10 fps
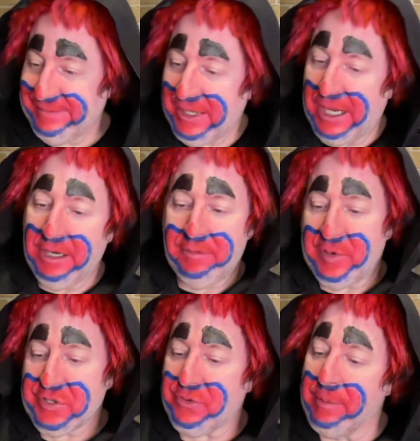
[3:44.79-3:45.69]
I
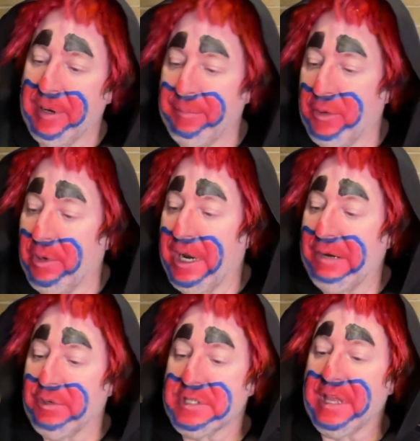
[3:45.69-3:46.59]
almost remember when I
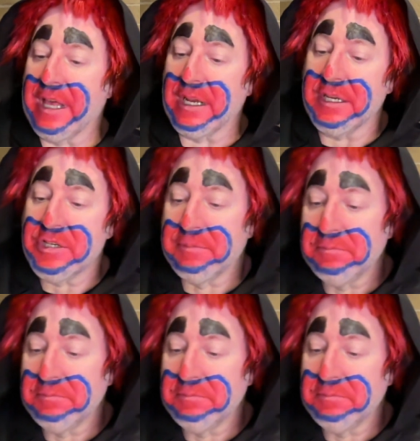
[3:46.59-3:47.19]
was that age.